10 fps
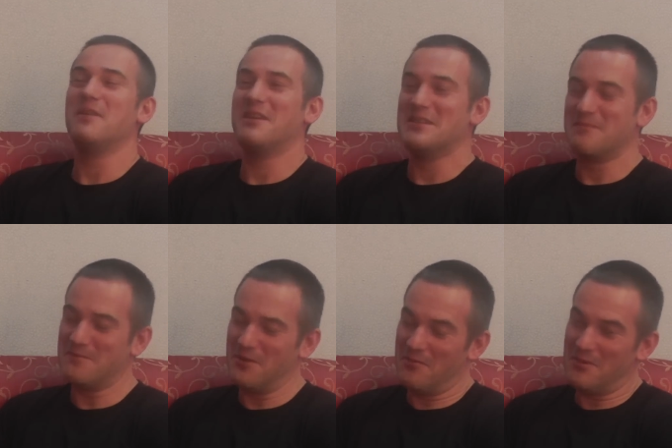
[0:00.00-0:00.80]
begins
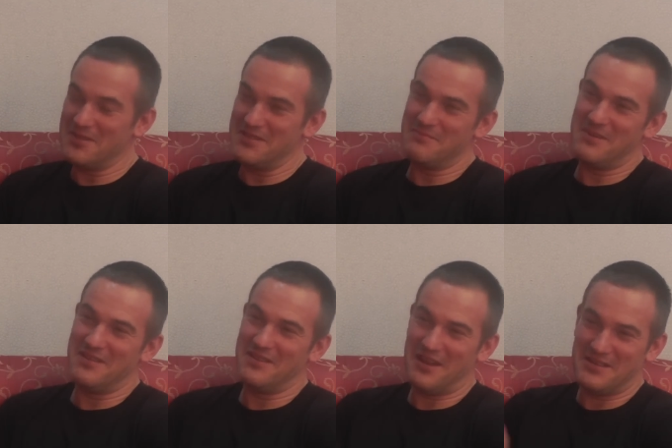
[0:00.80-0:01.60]
with not wanting to be
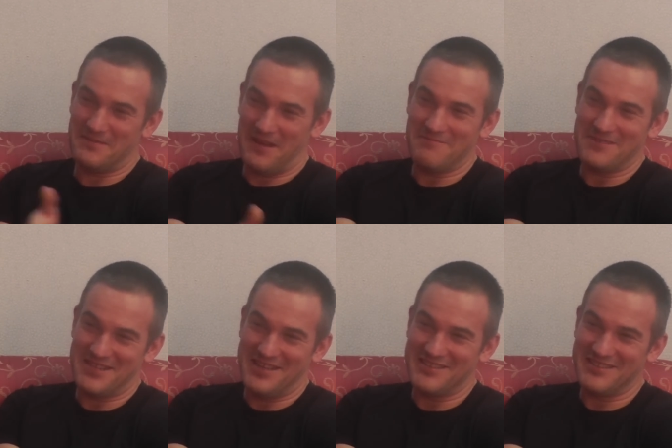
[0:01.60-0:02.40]
in the
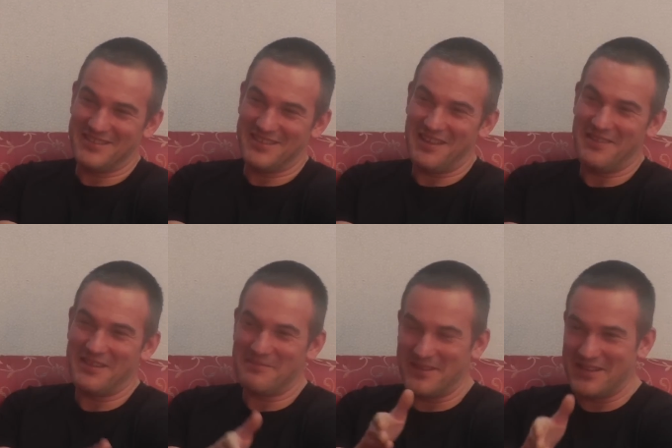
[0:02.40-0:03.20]
95%. I
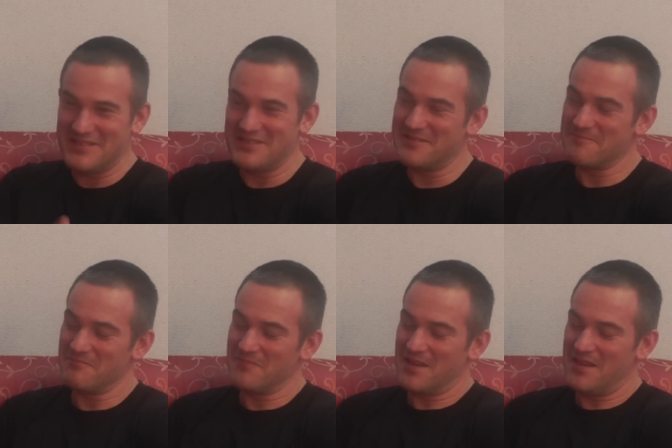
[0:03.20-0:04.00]
think it begins
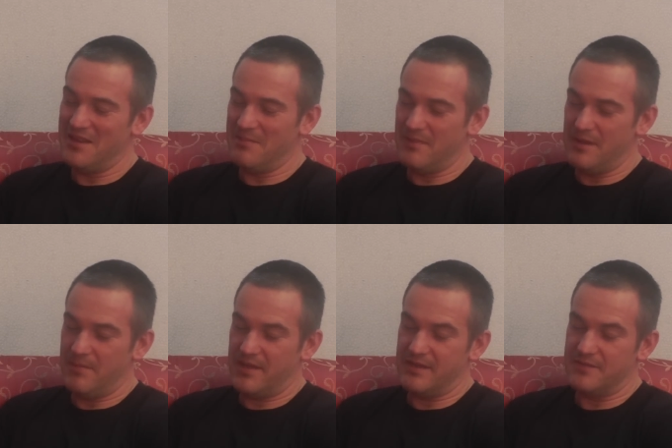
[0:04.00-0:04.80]

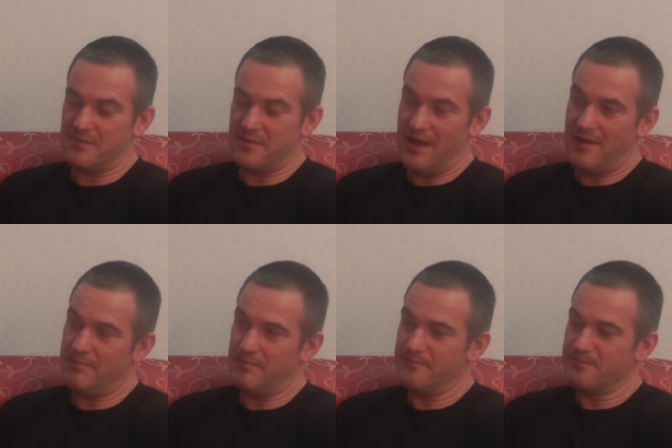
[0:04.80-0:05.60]
with that.
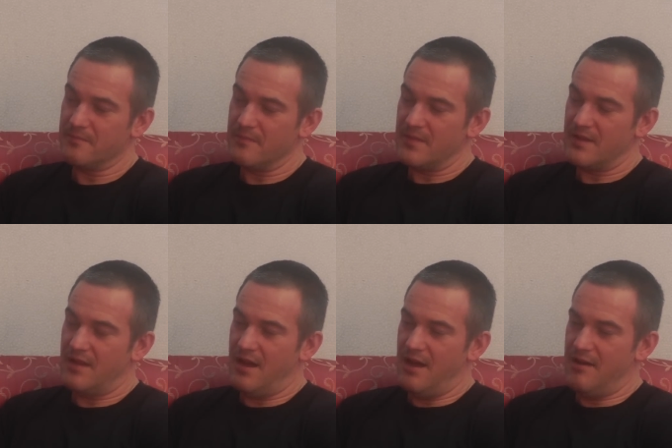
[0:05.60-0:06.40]

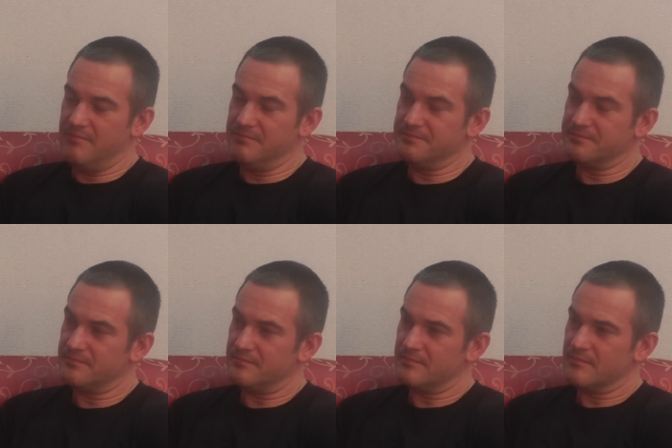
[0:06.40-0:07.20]

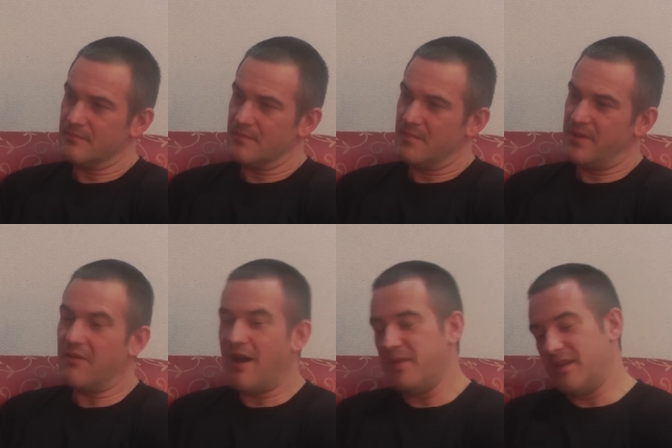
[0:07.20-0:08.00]
But
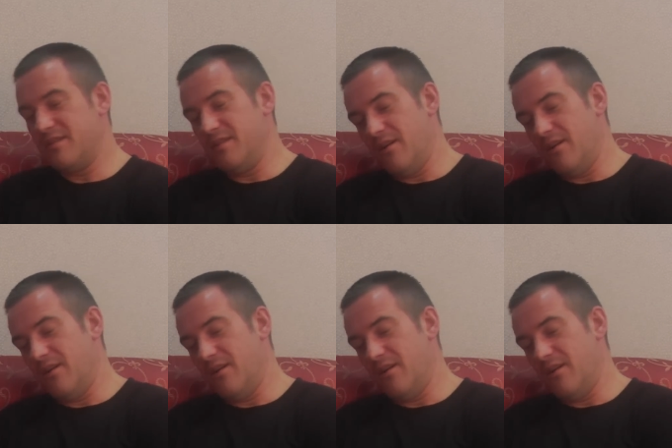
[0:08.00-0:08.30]
then I think